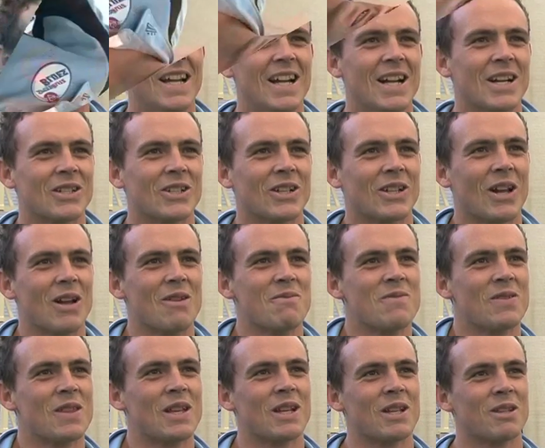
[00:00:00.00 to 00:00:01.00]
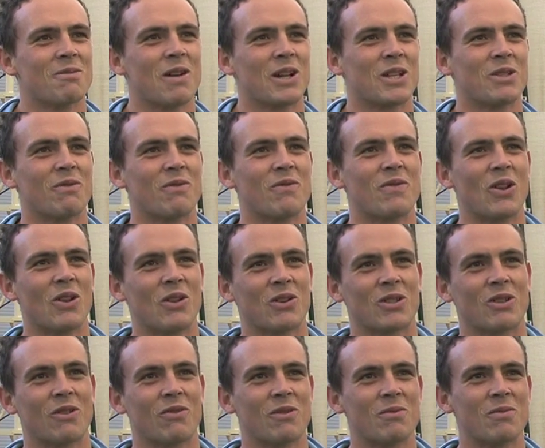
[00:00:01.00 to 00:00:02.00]
Because I don't think he's much of a
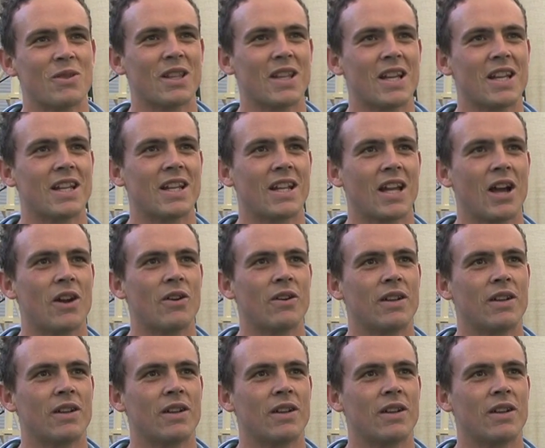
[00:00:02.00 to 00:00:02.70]
philosopher, but there you go.